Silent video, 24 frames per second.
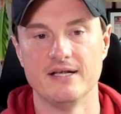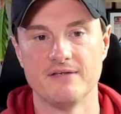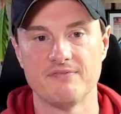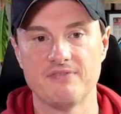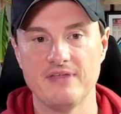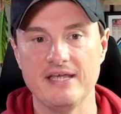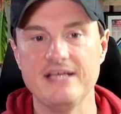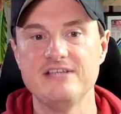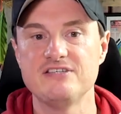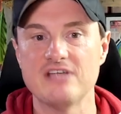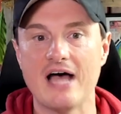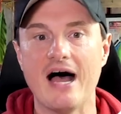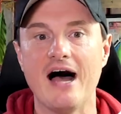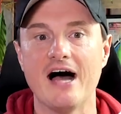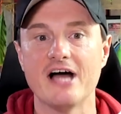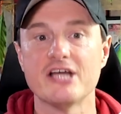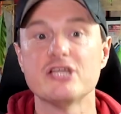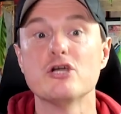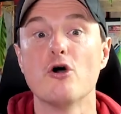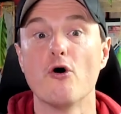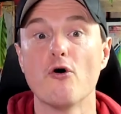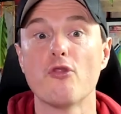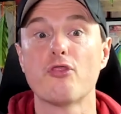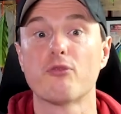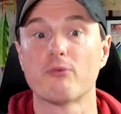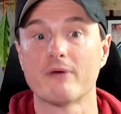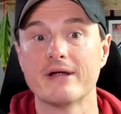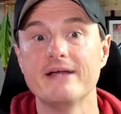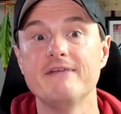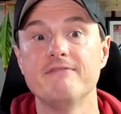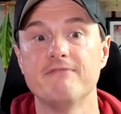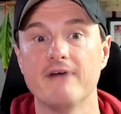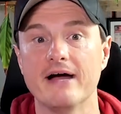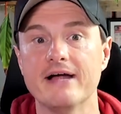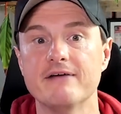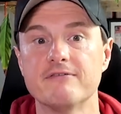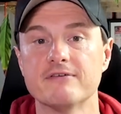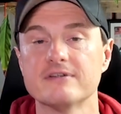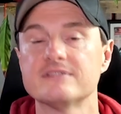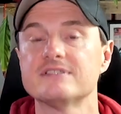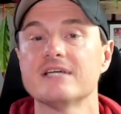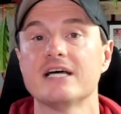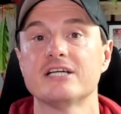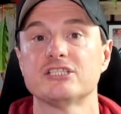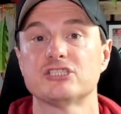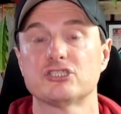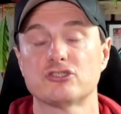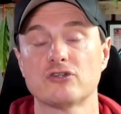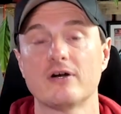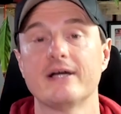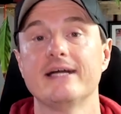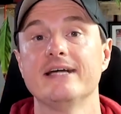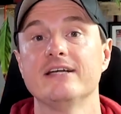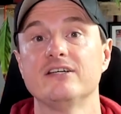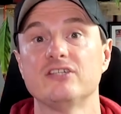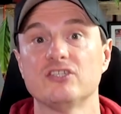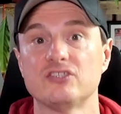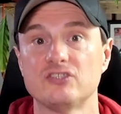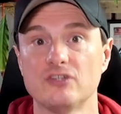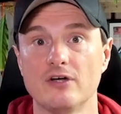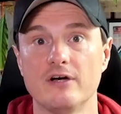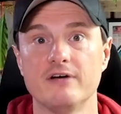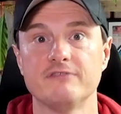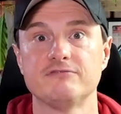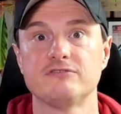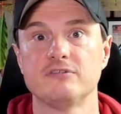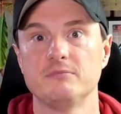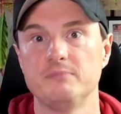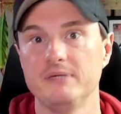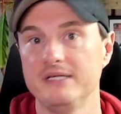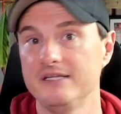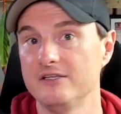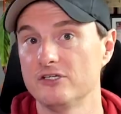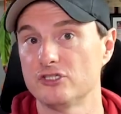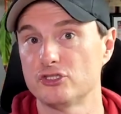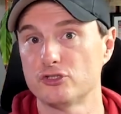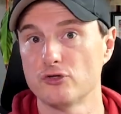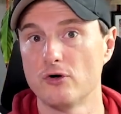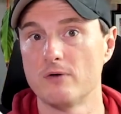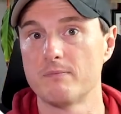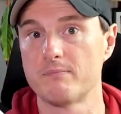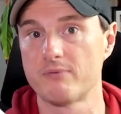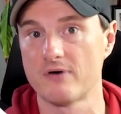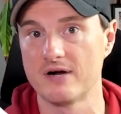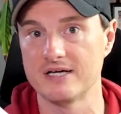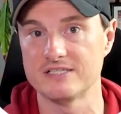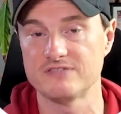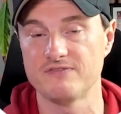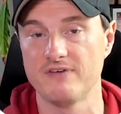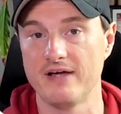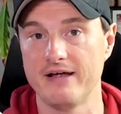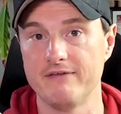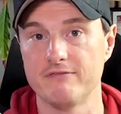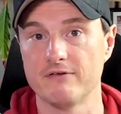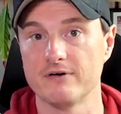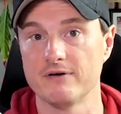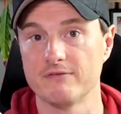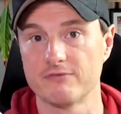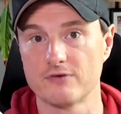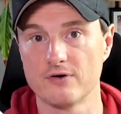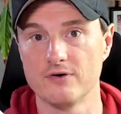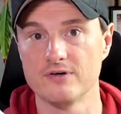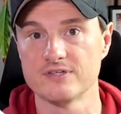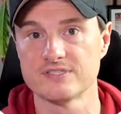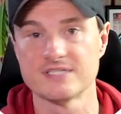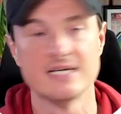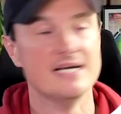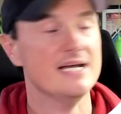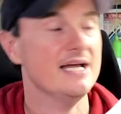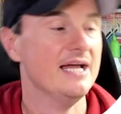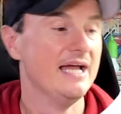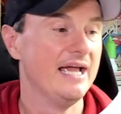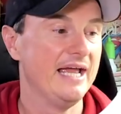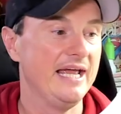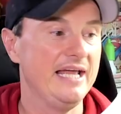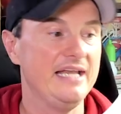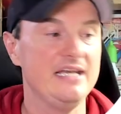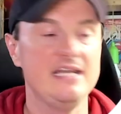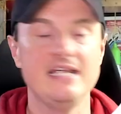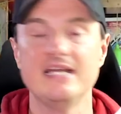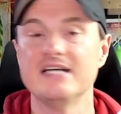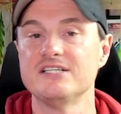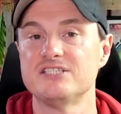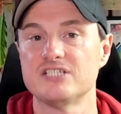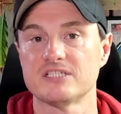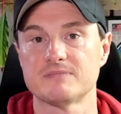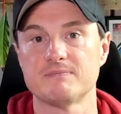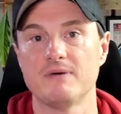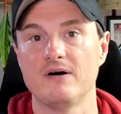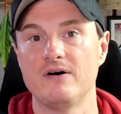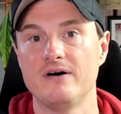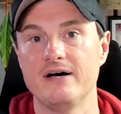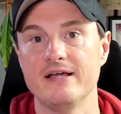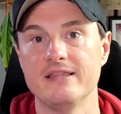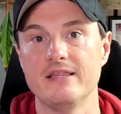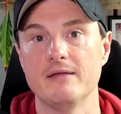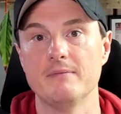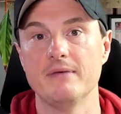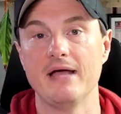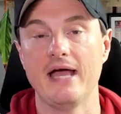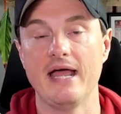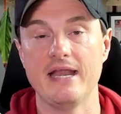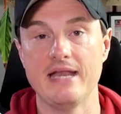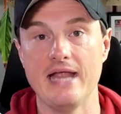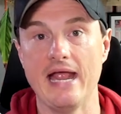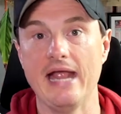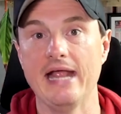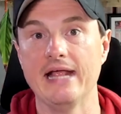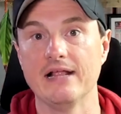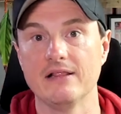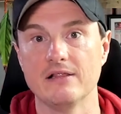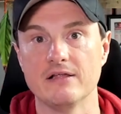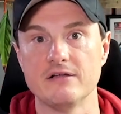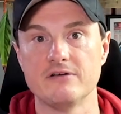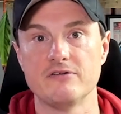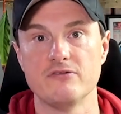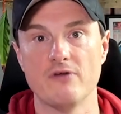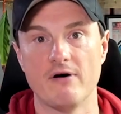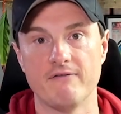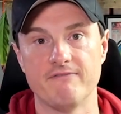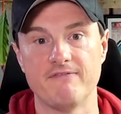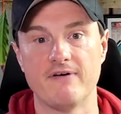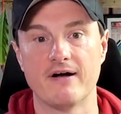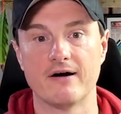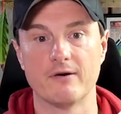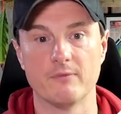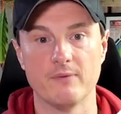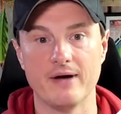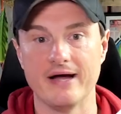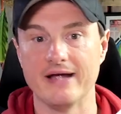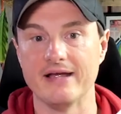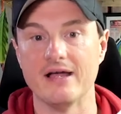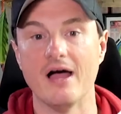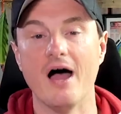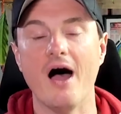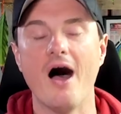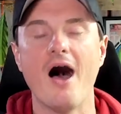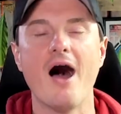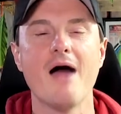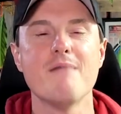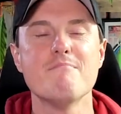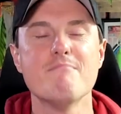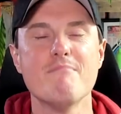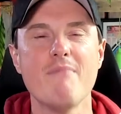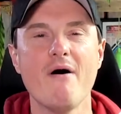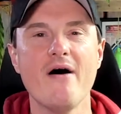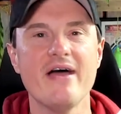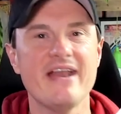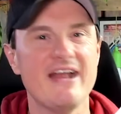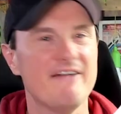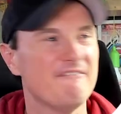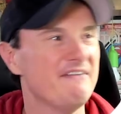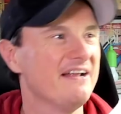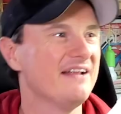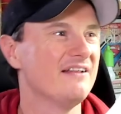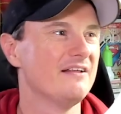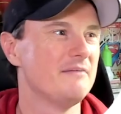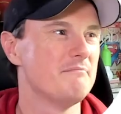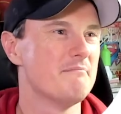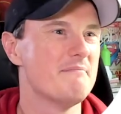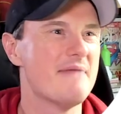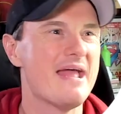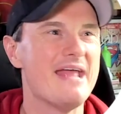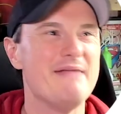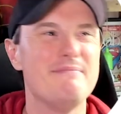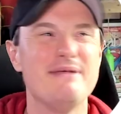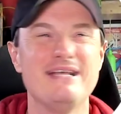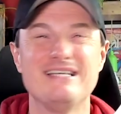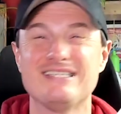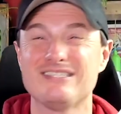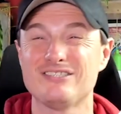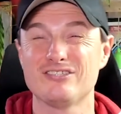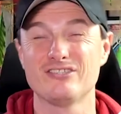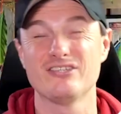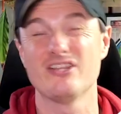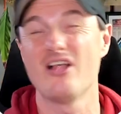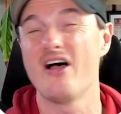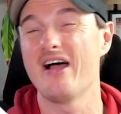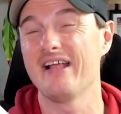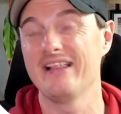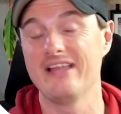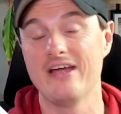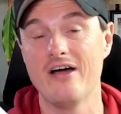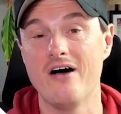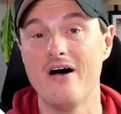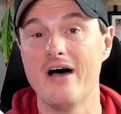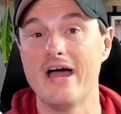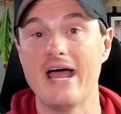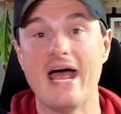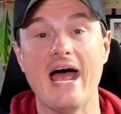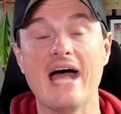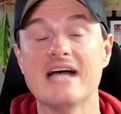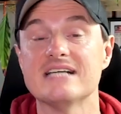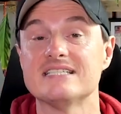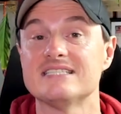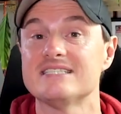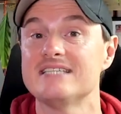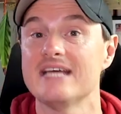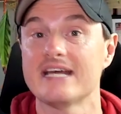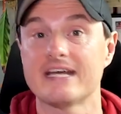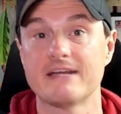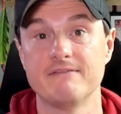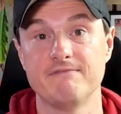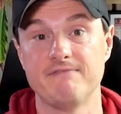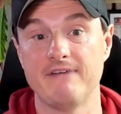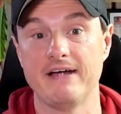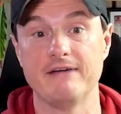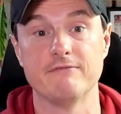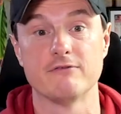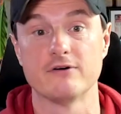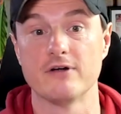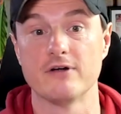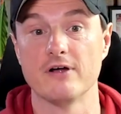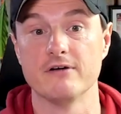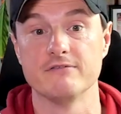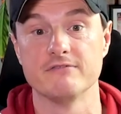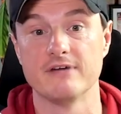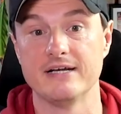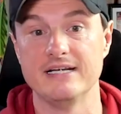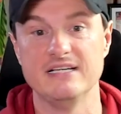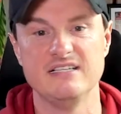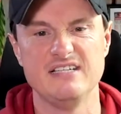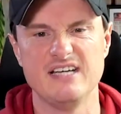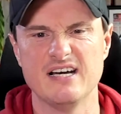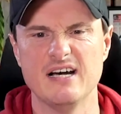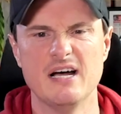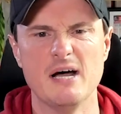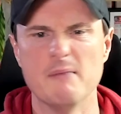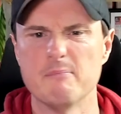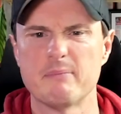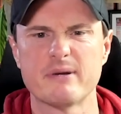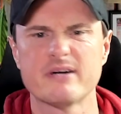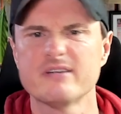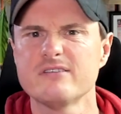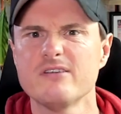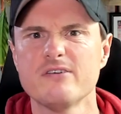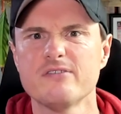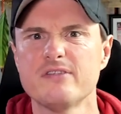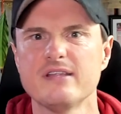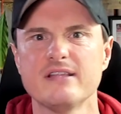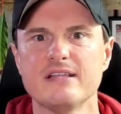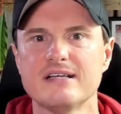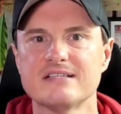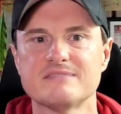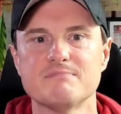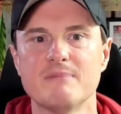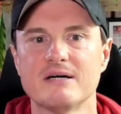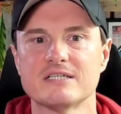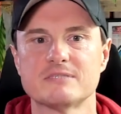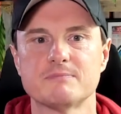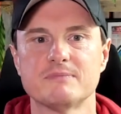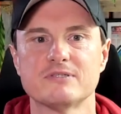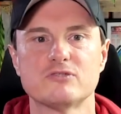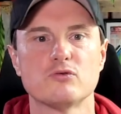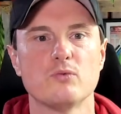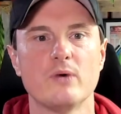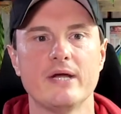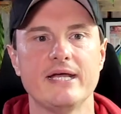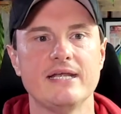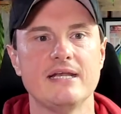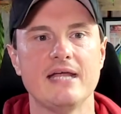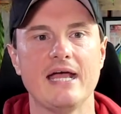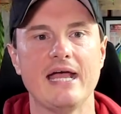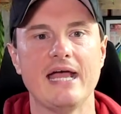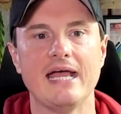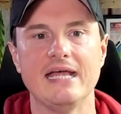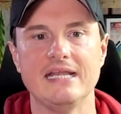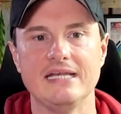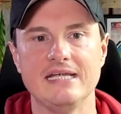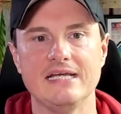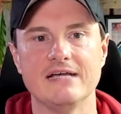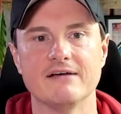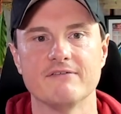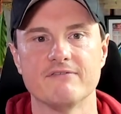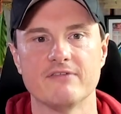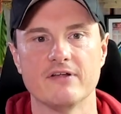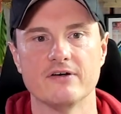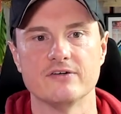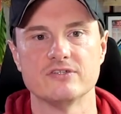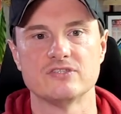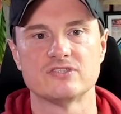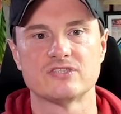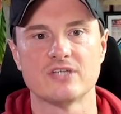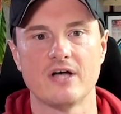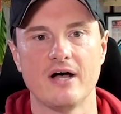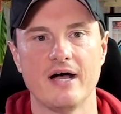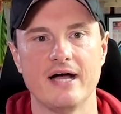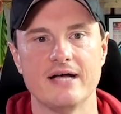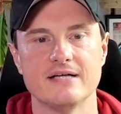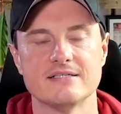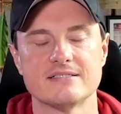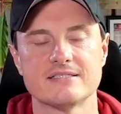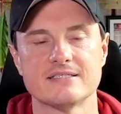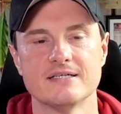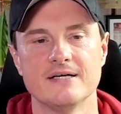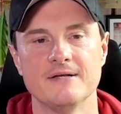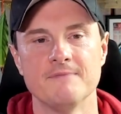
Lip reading: These are your three favourites. Australia deserve to be the short price favourite, of course, India just behind them, and England not far away. I might have England maybe slightly higher as second favourite over India, but I don't think there's much between any of those sides.